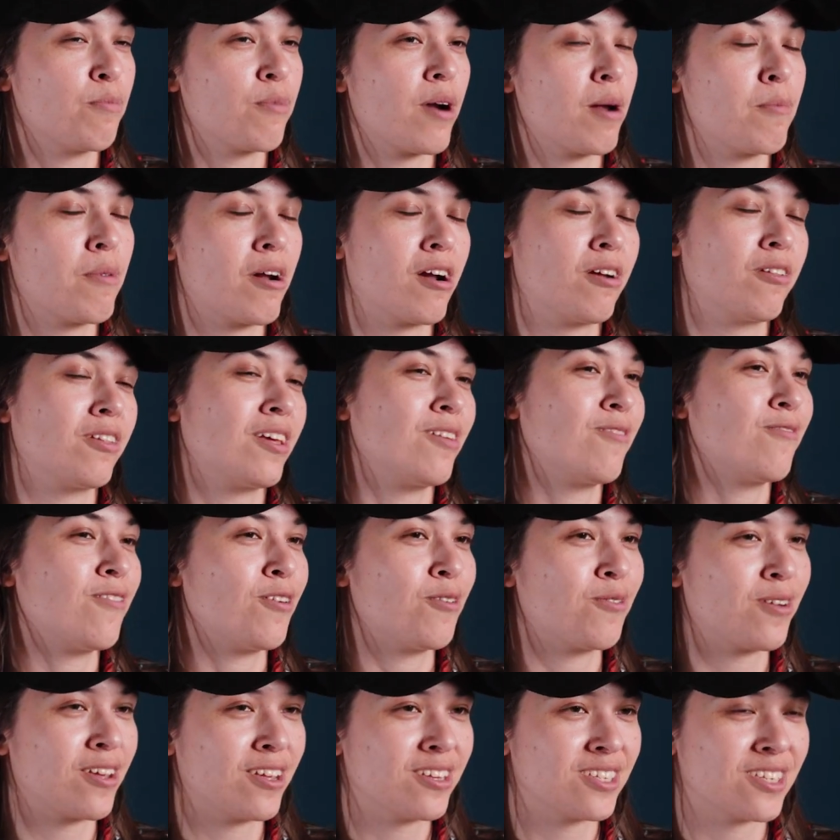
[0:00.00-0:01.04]
primarily
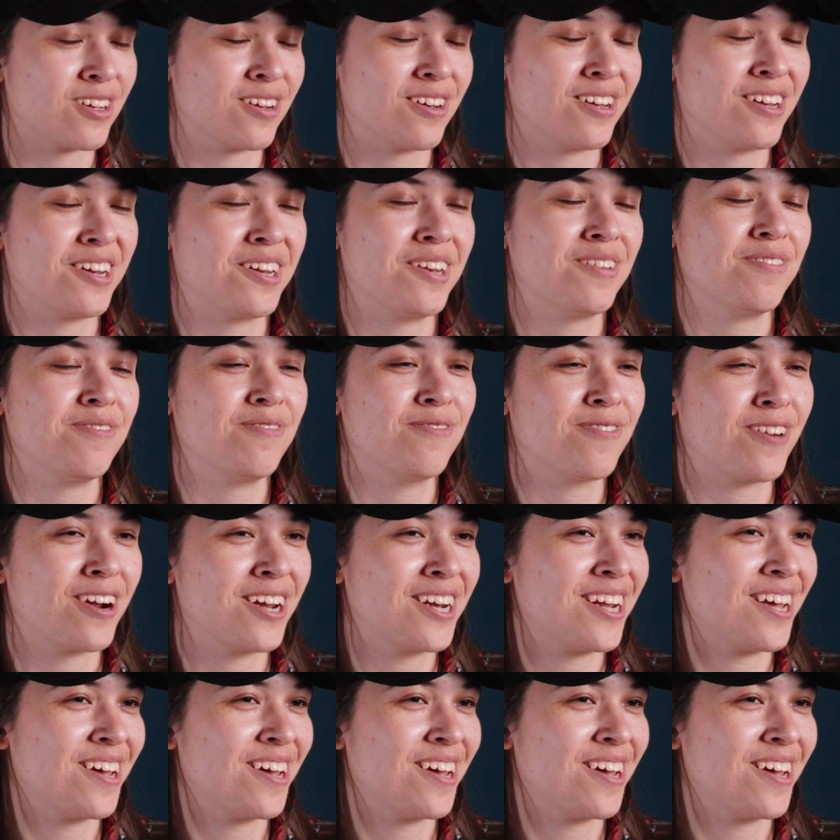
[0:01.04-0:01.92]
focus on right